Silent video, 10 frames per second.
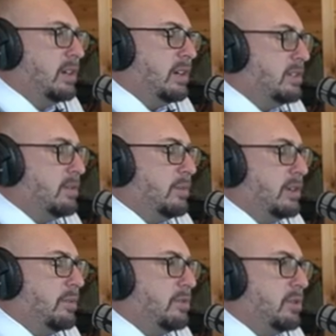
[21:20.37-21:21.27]
customer
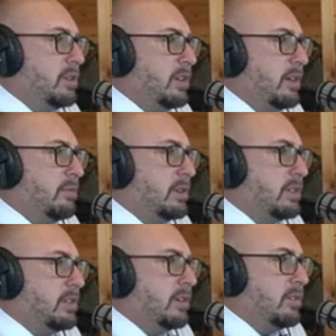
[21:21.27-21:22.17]
comes on and they want to
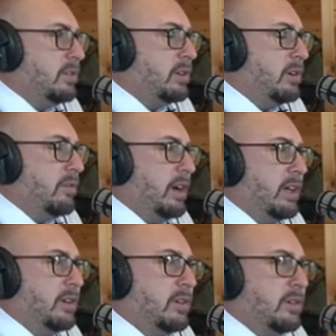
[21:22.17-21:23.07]
start looking around,